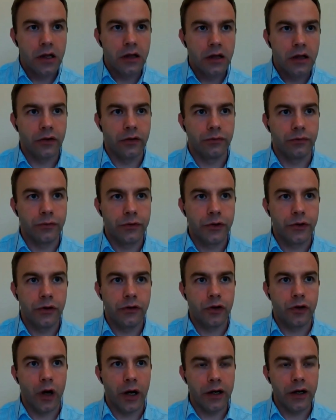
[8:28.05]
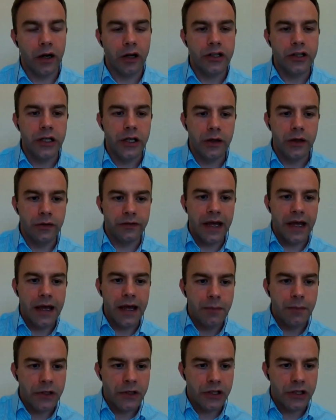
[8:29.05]
So try not to use
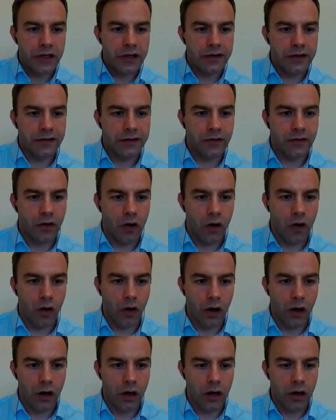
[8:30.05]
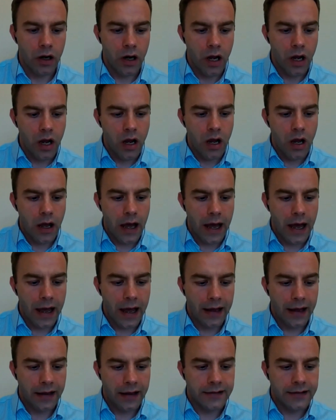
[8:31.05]
images or
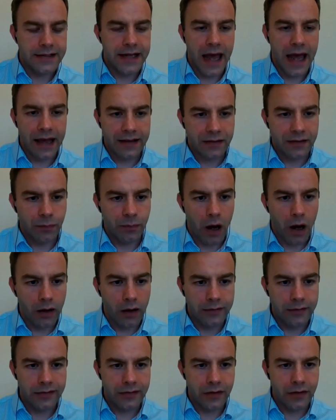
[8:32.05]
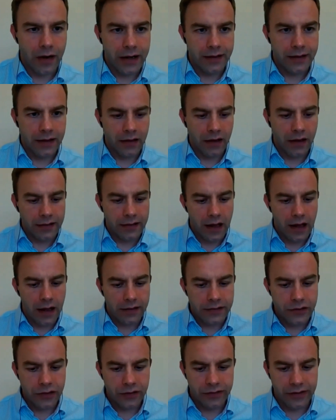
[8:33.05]
text boxes or anything like
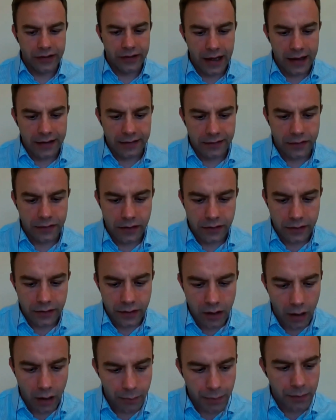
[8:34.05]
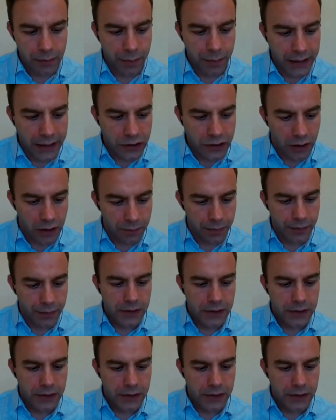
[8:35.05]
that, just in case they're not being picked up.